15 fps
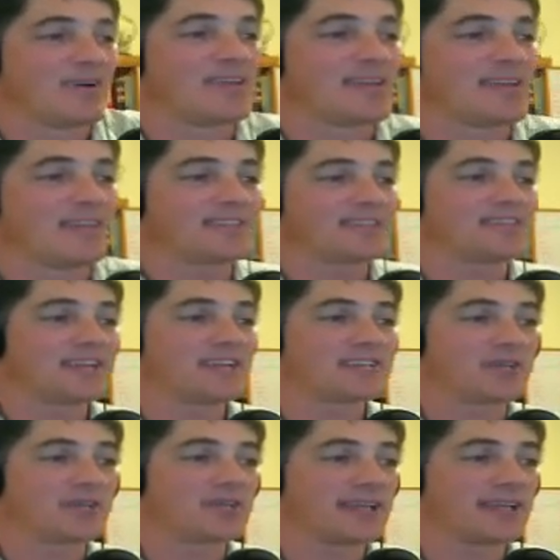Well, that sounds
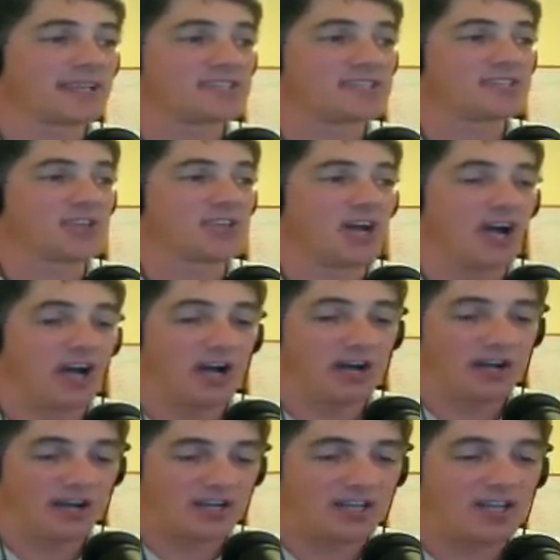like that's just
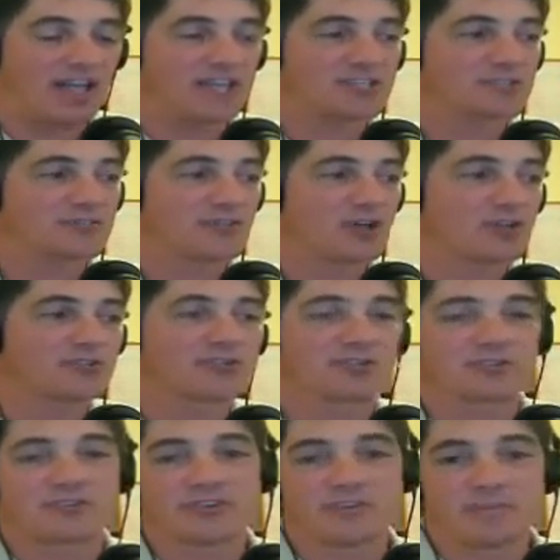a clash of
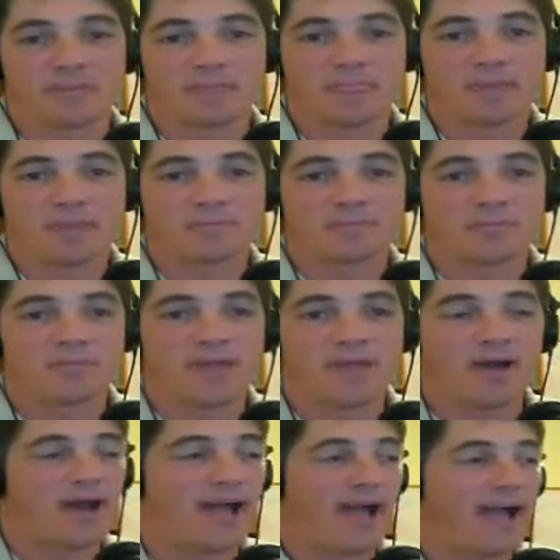cultures.
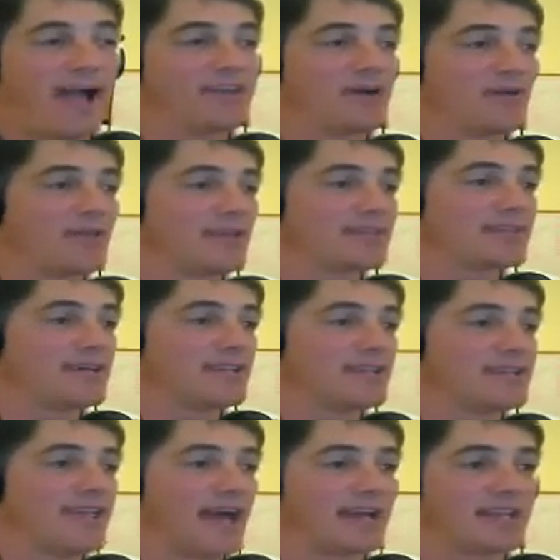Now, I know
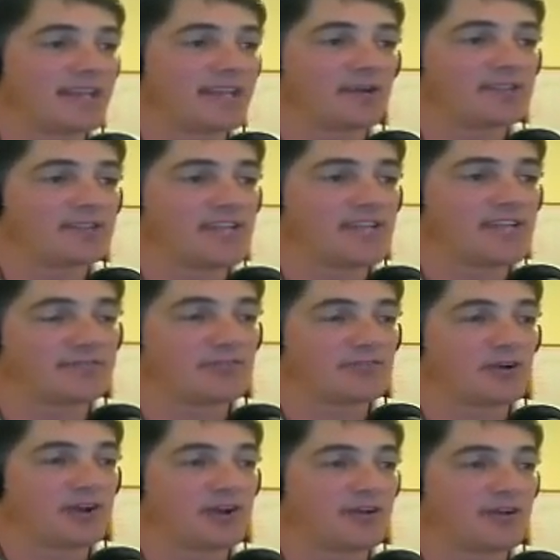that down here in South
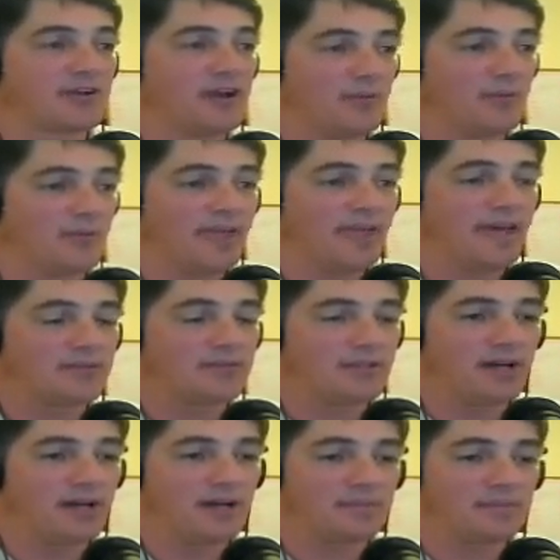Florida, we have
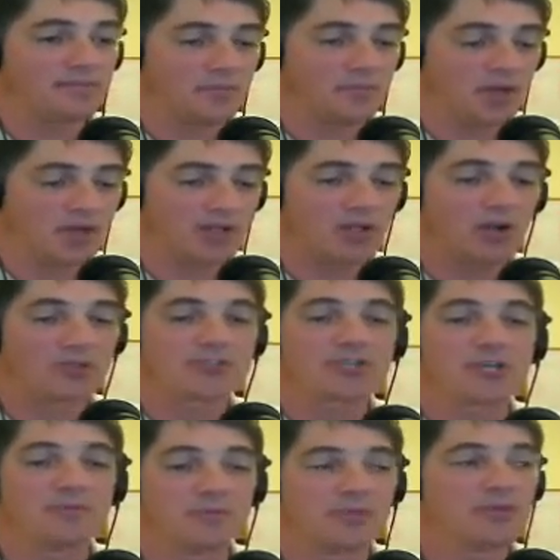a large
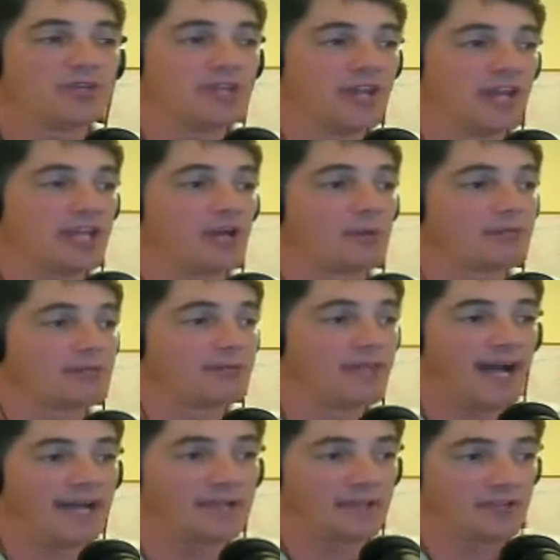community that come from
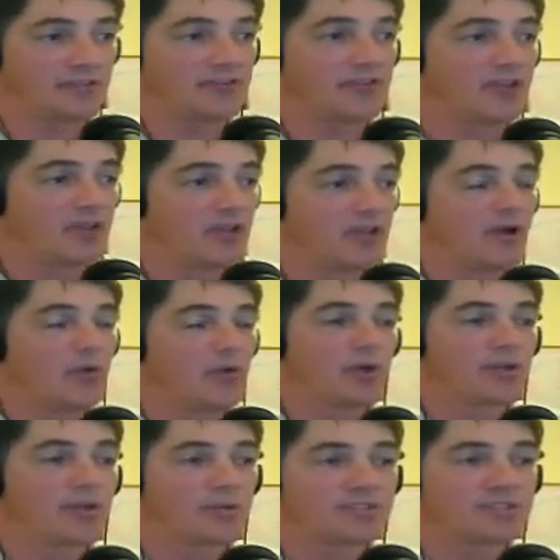the islands,
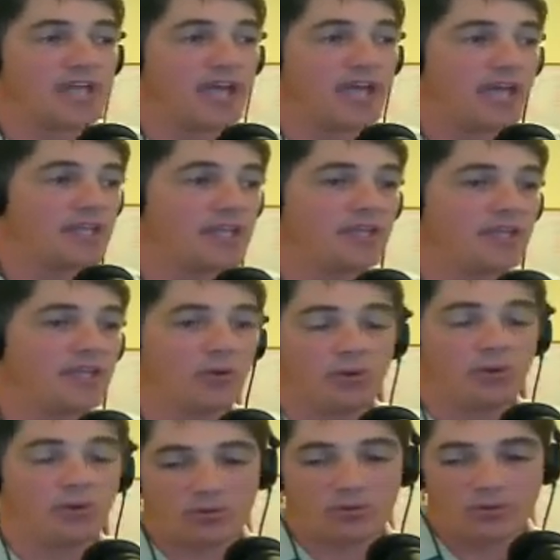whether it's Haiti
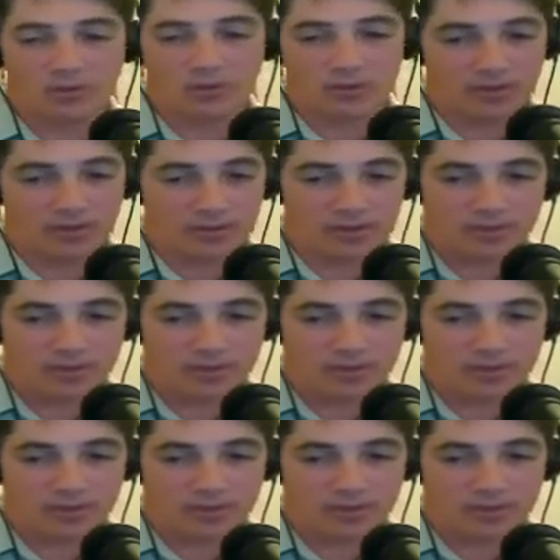or you